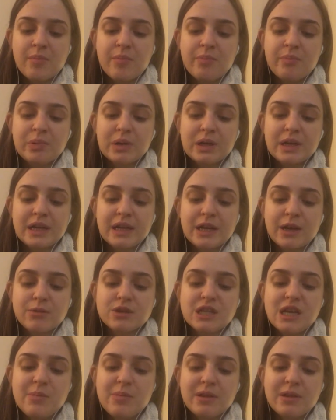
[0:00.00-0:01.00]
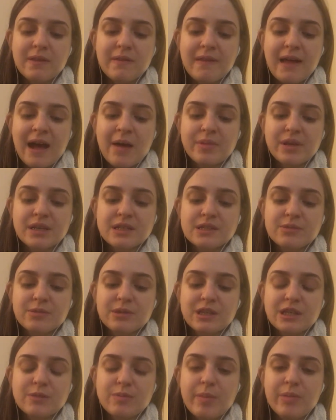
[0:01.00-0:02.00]
But it goes deeper than that because what
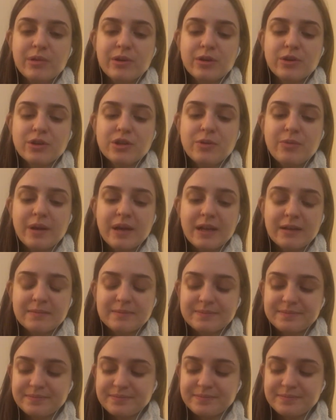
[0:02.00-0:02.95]
these people are doing